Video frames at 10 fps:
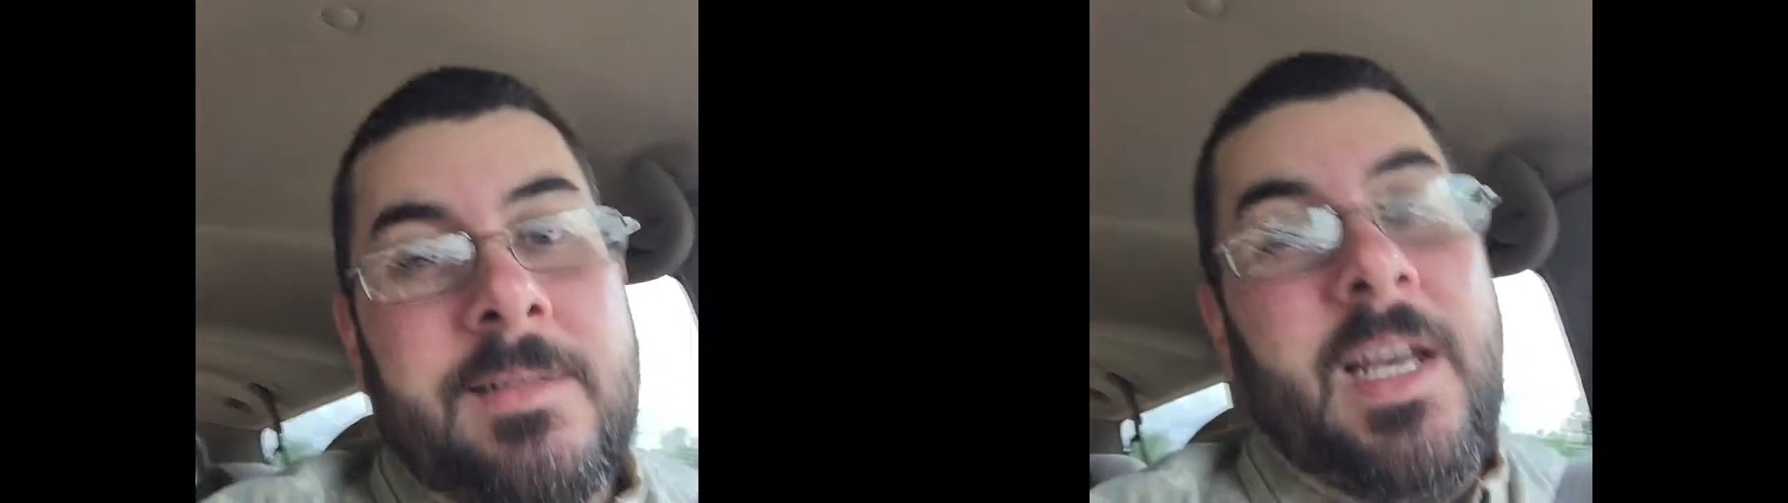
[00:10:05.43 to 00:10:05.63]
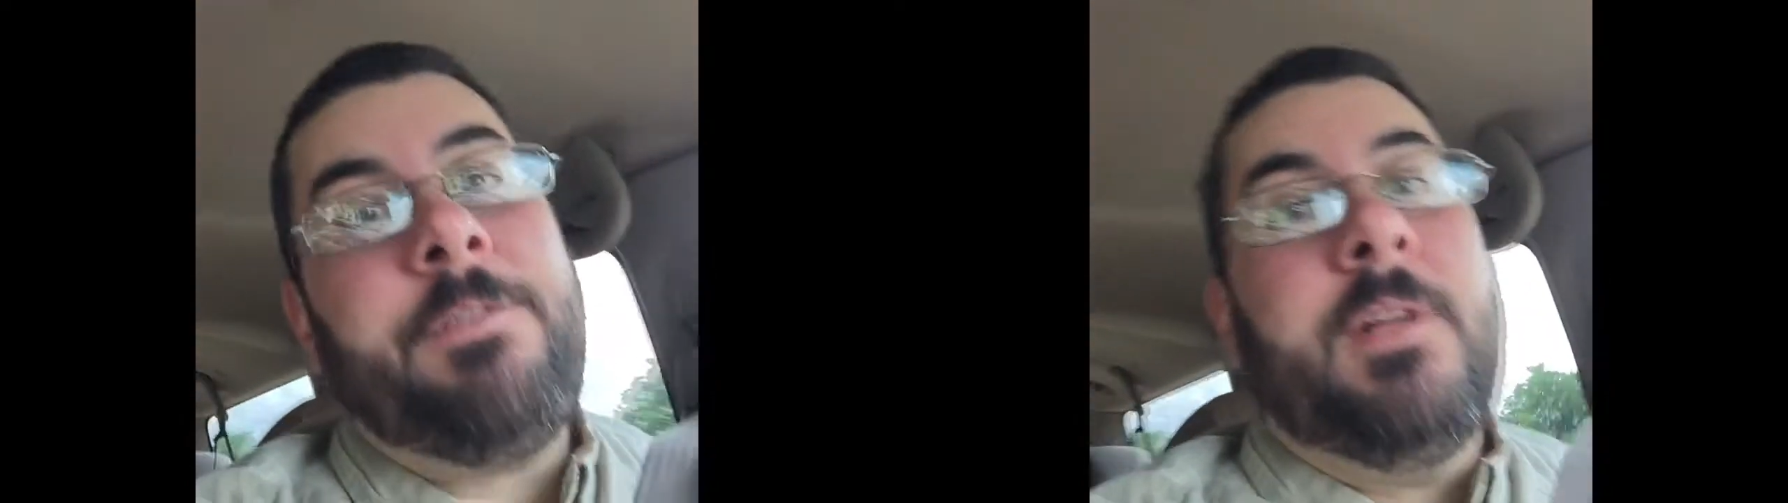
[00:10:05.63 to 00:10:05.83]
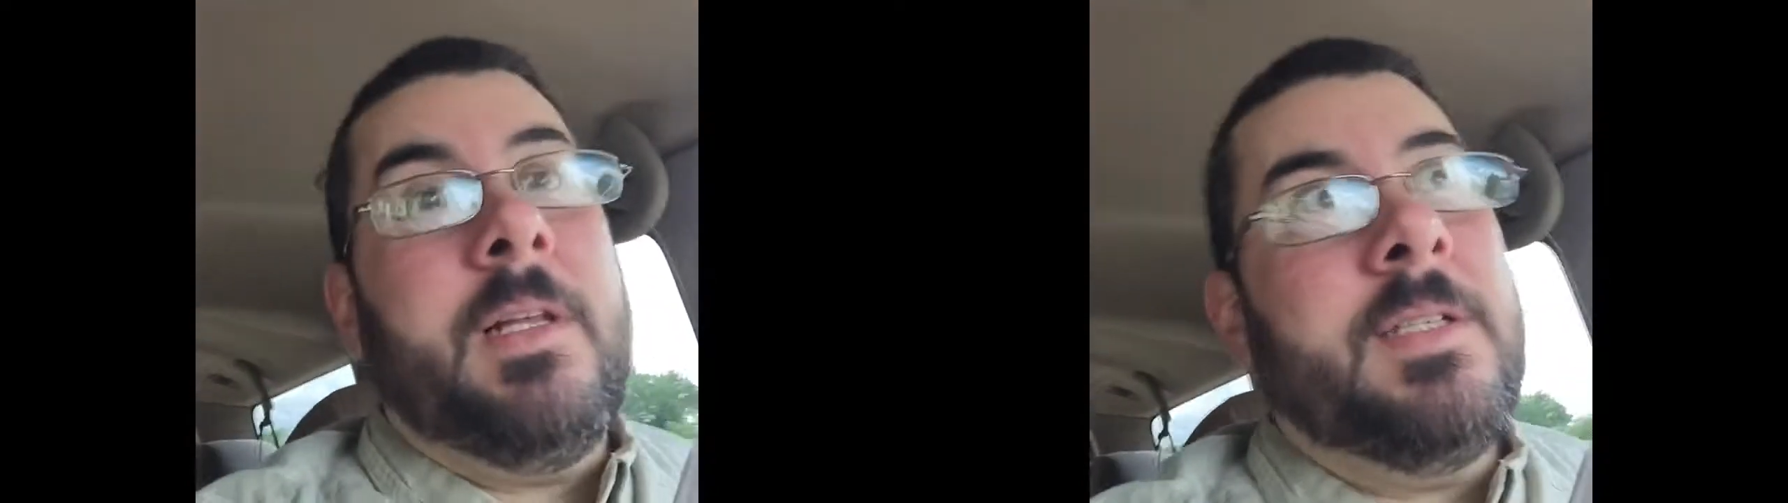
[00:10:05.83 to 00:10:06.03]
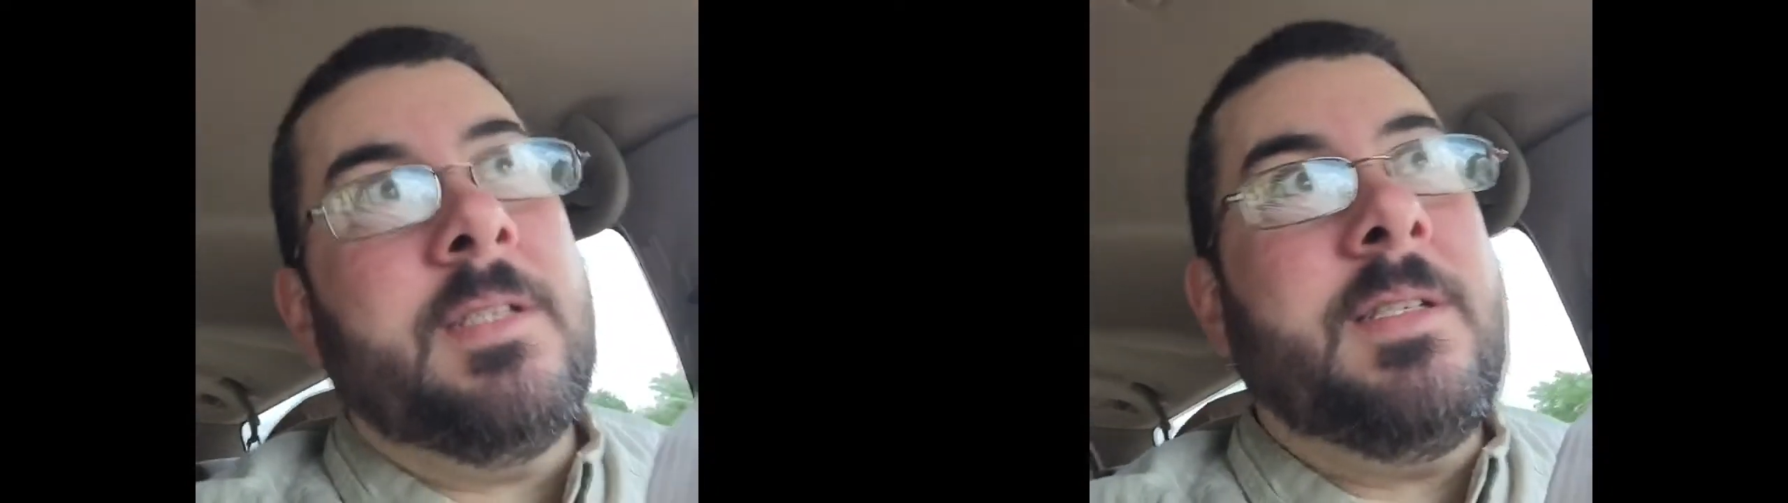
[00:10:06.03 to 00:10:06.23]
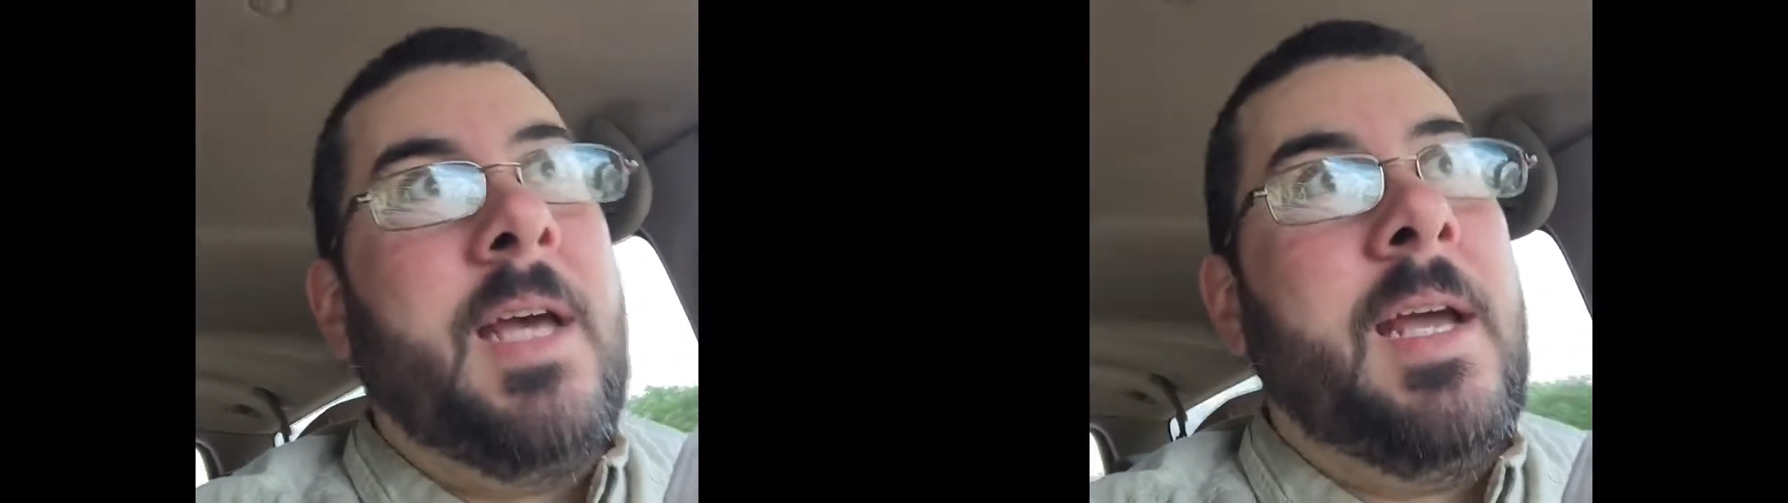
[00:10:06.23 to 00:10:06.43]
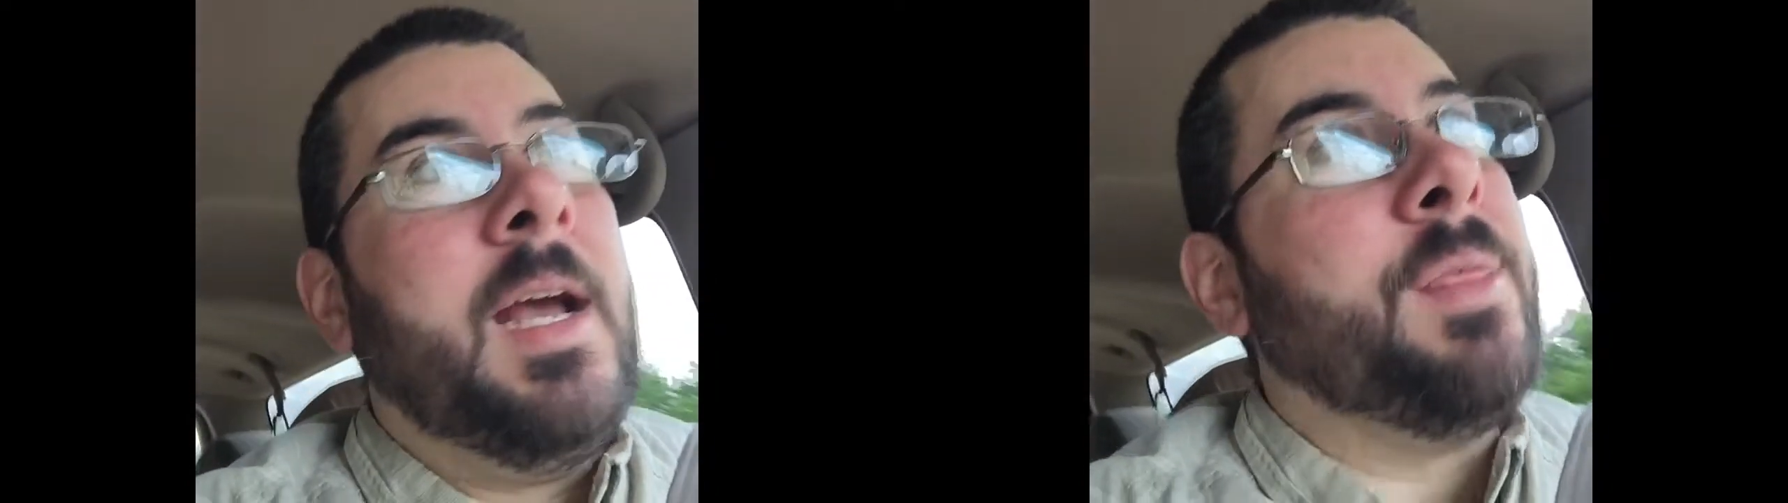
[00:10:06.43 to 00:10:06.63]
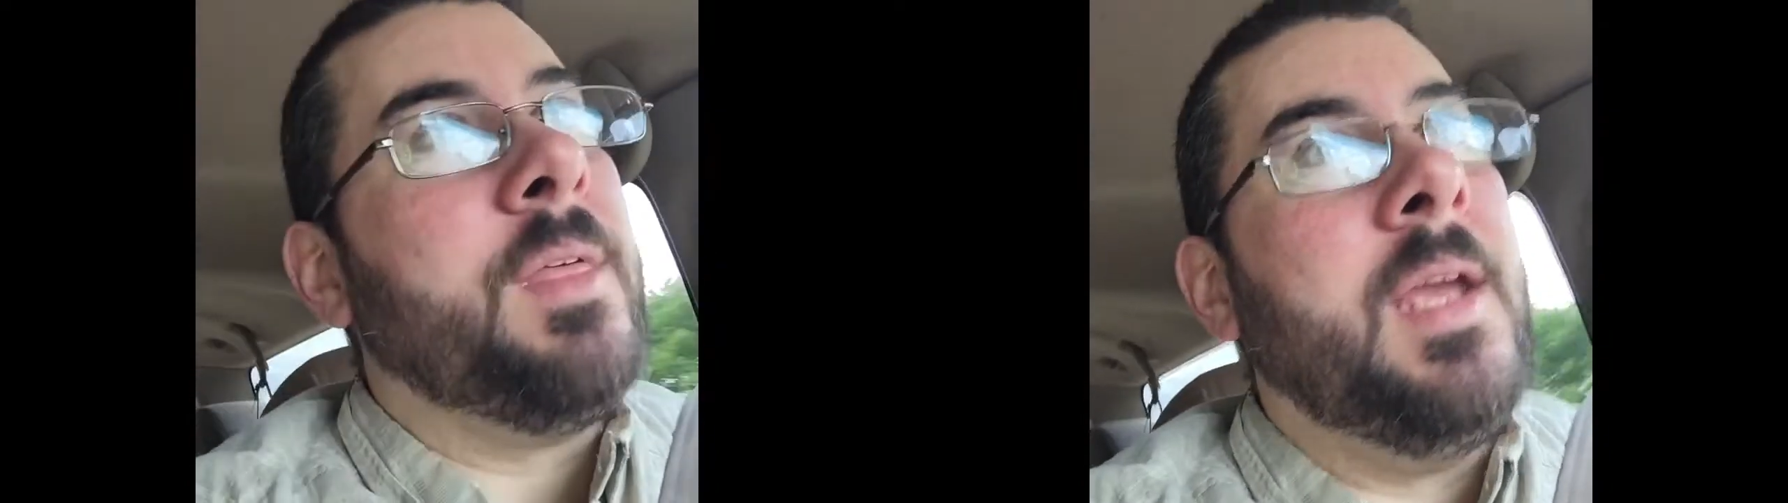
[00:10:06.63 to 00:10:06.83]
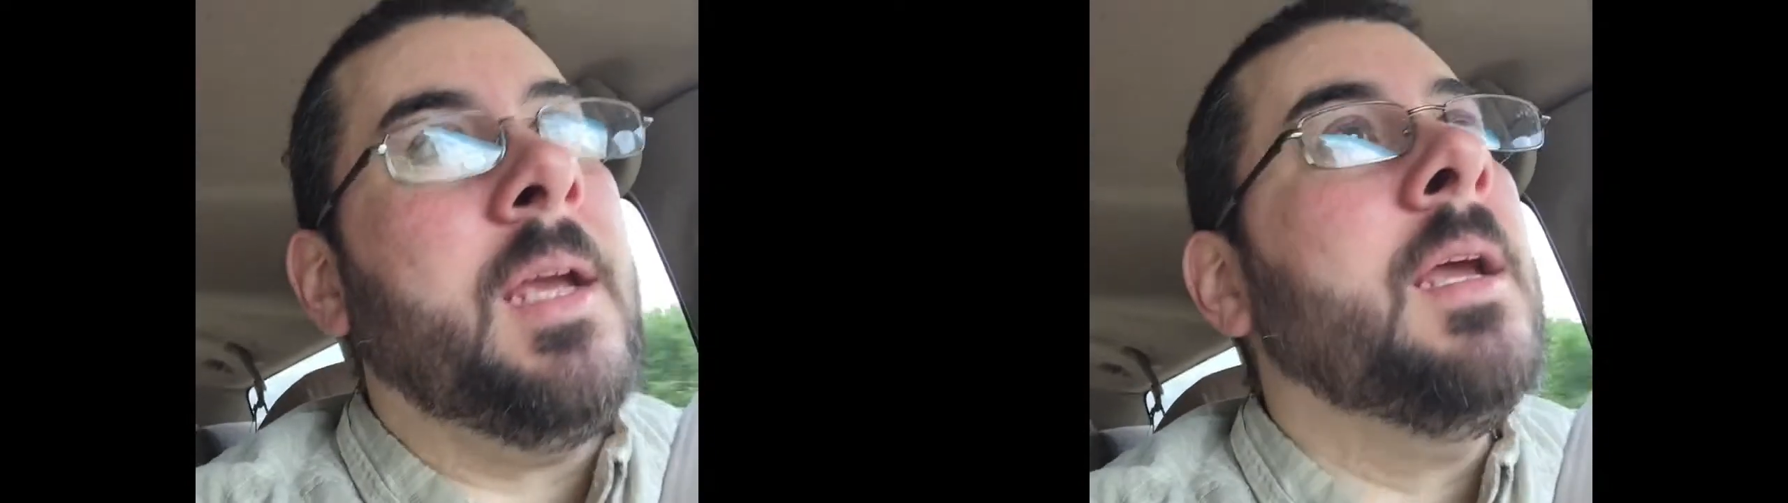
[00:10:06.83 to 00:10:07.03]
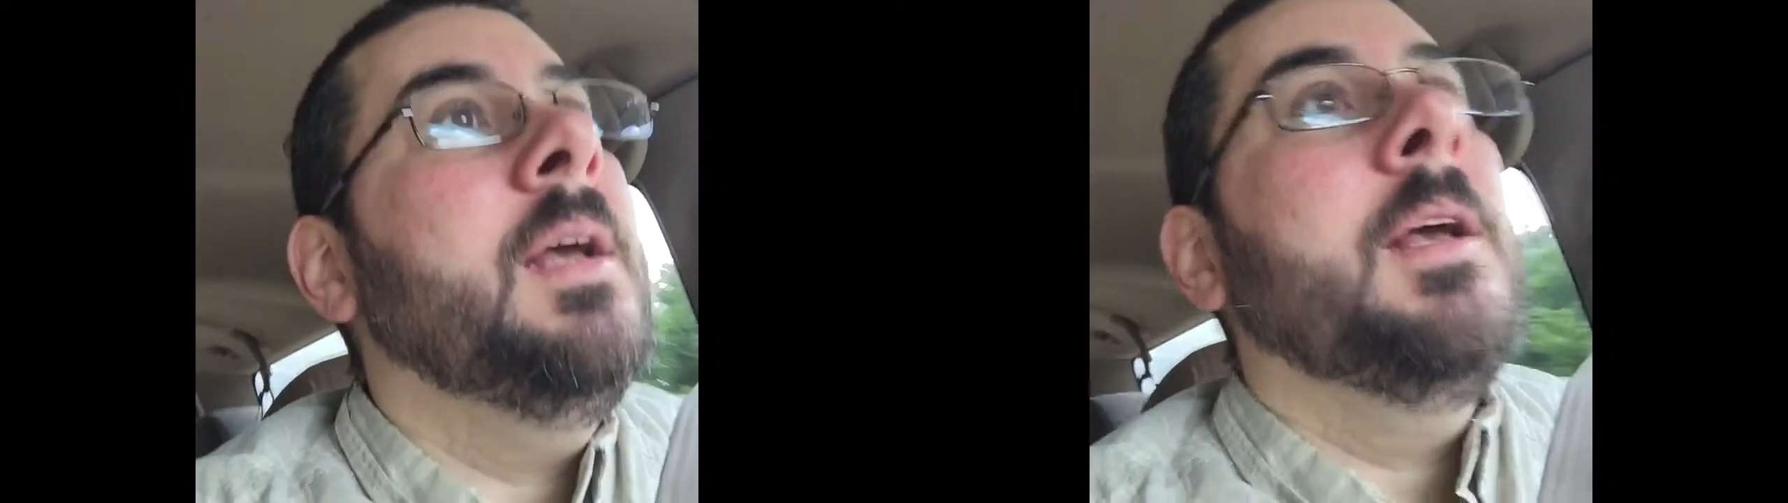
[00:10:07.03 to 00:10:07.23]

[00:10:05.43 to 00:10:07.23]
definitely today, I think,